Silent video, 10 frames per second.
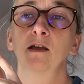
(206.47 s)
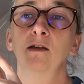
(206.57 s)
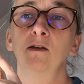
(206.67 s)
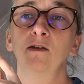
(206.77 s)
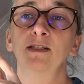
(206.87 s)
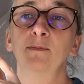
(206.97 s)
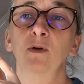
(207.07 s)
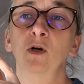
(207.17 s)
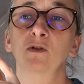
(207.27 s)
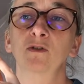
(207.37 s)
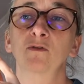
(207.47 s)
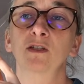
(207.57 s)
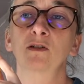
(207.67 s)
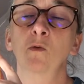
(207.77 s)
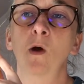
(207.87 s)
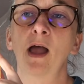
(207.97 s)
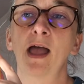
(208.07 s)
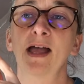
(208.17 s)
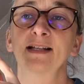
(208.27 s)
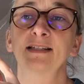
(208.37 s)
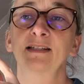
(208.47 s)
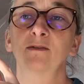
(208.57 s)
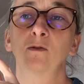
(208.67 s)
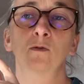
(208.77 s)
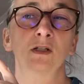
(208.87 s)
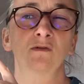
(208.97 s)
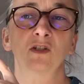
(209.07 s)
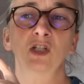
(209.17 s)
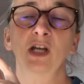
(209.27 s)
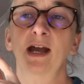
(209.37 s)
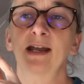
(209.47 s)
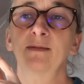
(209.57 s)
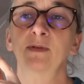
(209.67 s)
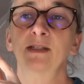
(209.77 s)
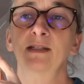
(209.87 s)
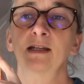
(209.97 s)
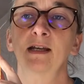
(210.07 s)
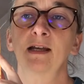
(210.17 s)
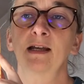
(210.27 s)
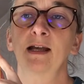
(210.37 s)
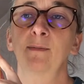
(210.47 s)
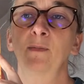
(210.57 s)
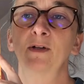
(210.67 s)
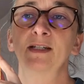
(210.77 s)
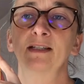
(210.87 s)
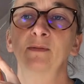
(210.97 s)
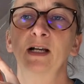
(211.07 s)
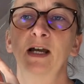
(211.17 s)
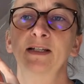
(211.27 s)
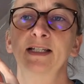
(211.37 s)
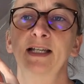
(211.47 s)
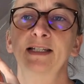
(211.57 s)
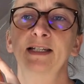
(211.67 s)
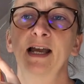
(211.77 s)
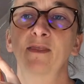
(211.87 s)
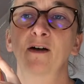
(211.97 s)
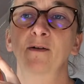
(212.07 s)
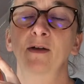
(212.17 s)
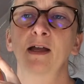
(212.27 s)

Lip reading: using blocks of squares or different shapes and putting them closely together.